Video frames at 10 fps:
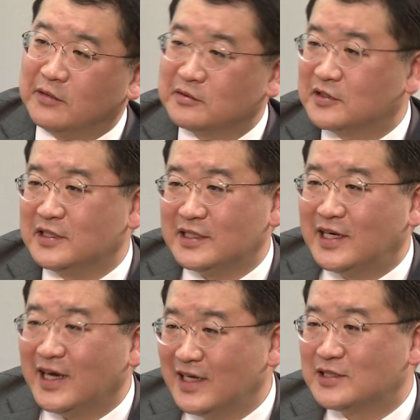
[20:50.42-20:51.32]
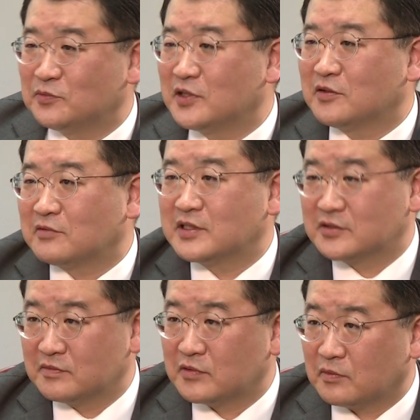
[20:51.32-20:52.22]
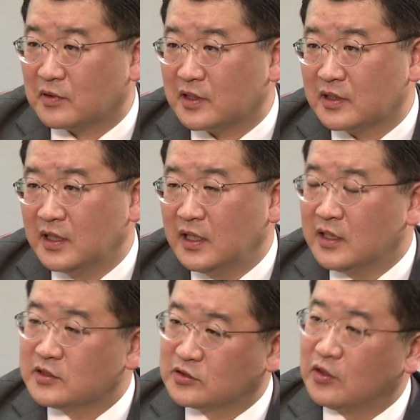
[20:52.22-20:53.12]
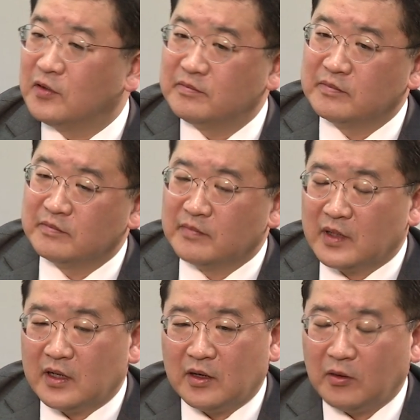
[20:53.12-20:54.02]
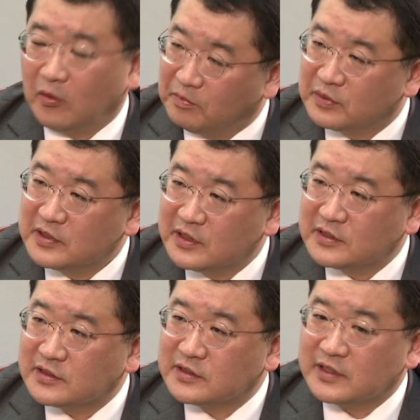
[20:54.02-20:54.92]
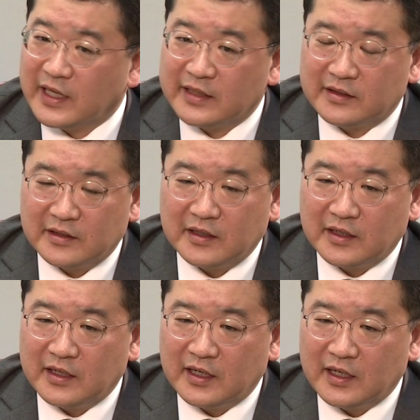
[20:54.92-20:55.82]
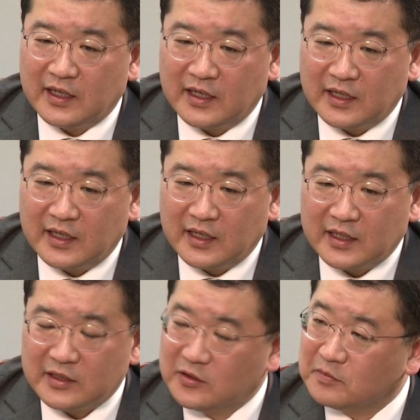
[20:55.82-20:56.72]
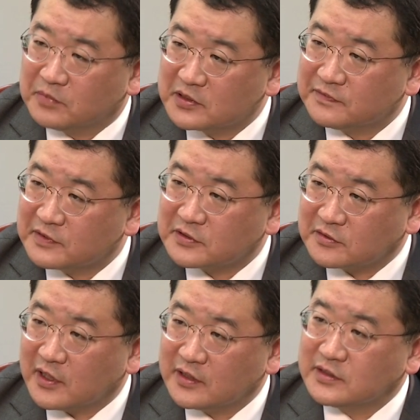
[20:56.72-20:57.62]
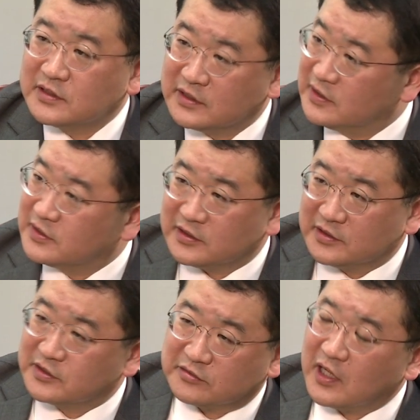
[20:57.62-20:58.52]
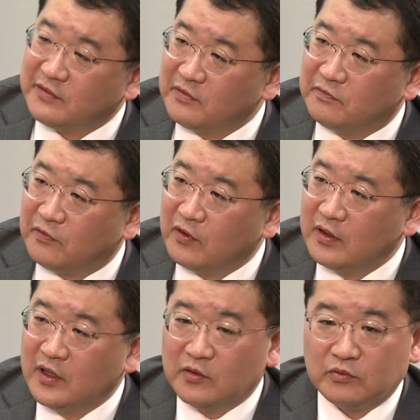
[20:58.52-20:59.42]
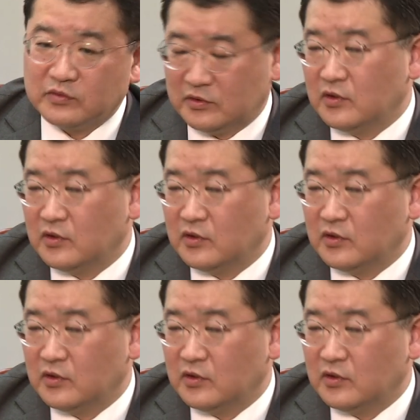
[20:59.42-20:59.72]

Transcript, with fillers: able to engage with the rest of the world. So uh, openness that uh, uh, uh Indo-Pacific strategy is, is striving for, you